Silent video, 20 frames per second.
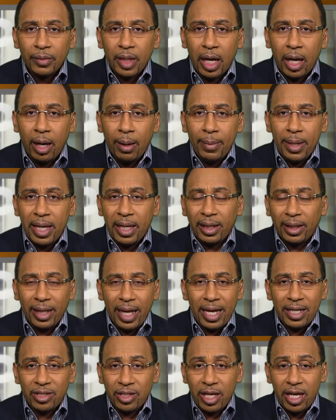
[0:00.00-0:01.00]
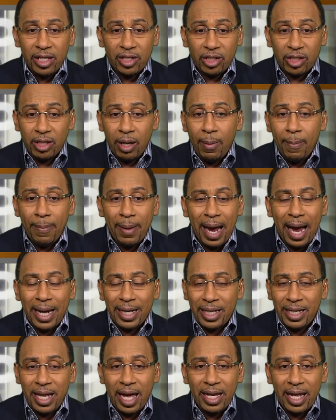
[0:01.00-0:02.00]
unless it's
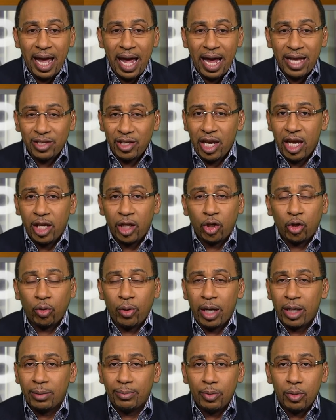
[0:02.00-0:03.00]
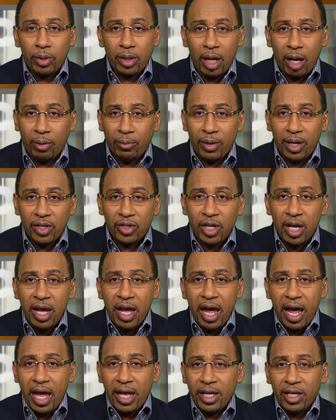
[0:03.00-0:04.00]
somebody that has incredible courage
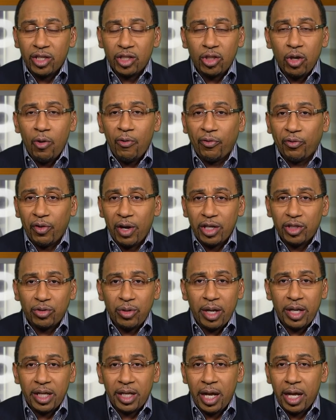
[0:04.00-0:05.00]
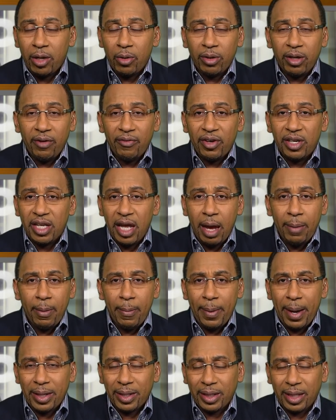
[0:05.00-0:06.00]
and is so frustrated they don't give a damn
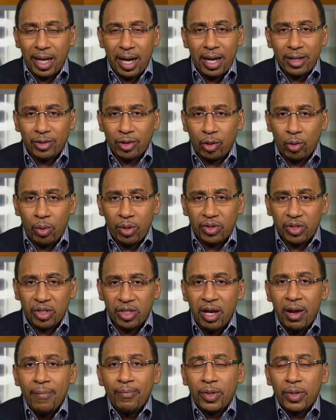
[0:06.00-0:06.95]
about the consequences,